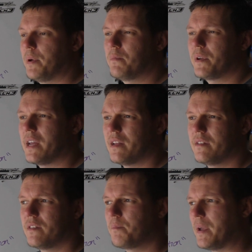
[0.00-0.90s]
people get
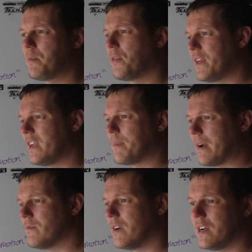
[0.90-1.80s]
people think
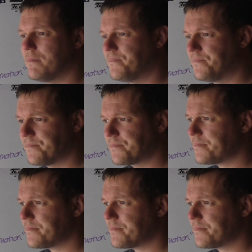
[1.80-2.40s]
about um,